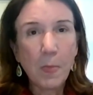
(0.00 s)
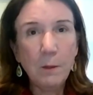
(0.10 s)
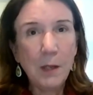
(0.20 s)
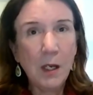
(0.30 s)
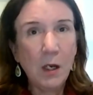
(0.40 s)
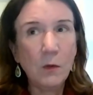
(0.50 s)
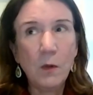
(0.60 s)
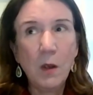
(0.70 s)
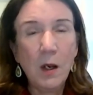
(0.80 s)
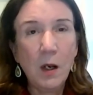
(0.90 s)
about
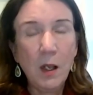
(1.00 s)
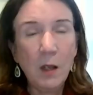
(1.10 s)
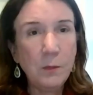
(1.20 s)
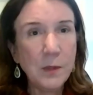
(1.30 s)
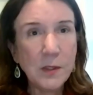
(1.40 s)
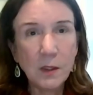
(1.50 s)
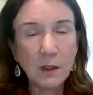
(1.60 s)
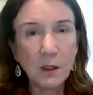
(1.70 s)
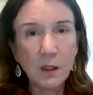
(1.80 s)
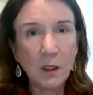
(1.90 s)
how
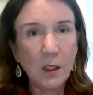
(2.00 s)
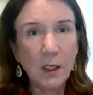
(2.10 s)
basically